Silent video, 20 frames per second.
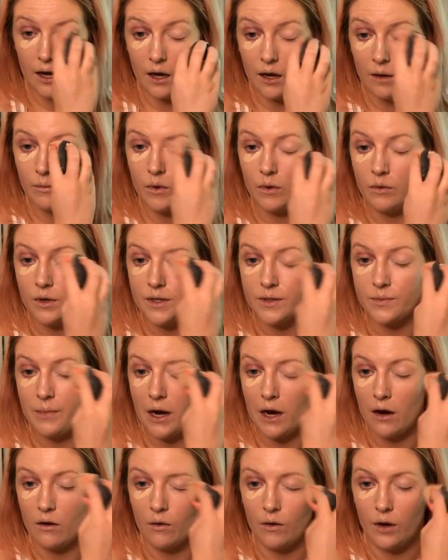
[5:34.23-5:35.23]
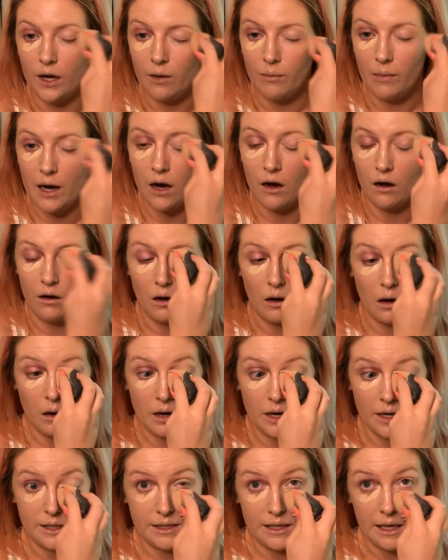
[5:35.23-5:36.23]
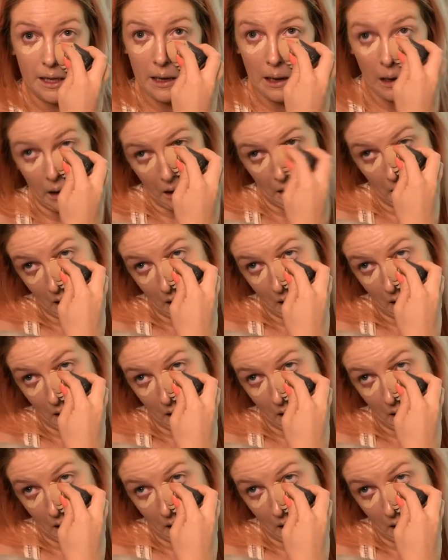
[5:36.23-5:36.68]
I'm always paranoid about creasing.